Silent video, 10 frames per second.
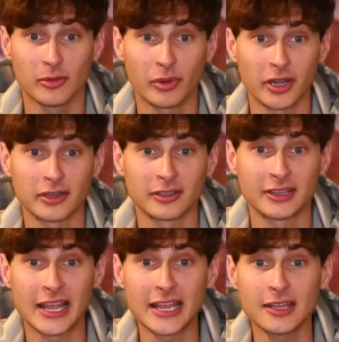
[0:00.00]
But
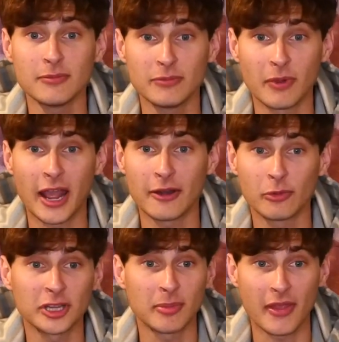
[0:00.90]
they, and
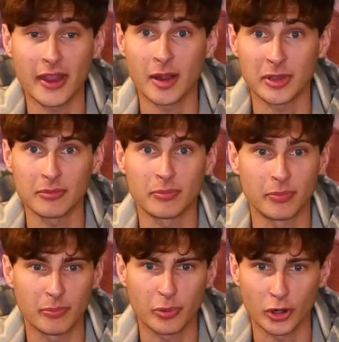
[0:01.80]
really by they I mean
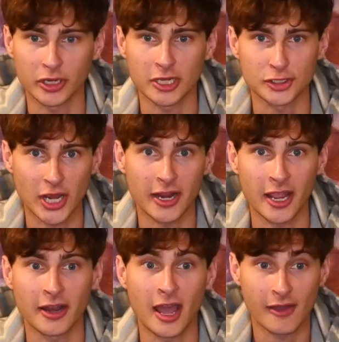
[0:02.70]
Purdy and
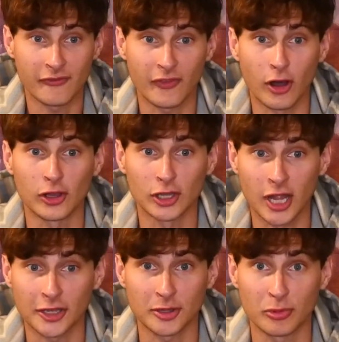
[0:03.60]
Shanahan, have a
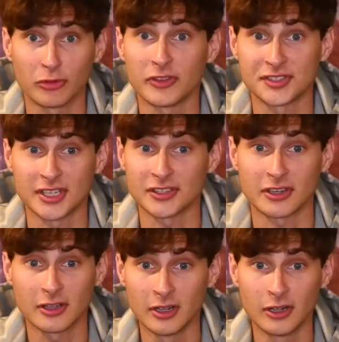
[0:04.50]
lot to prove this
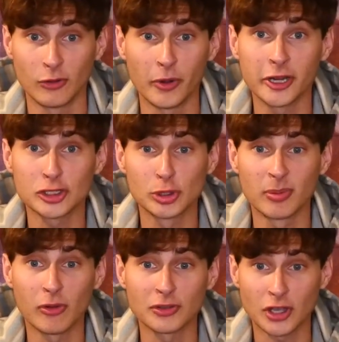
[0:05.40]
season. Winning a
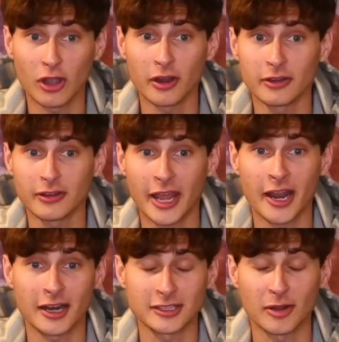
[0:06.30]
Super Bowl was hard, and
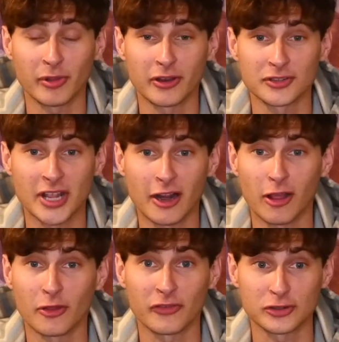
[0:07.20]
not a ton of players get it
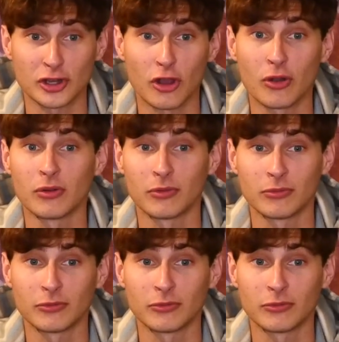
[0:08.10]
on their first go.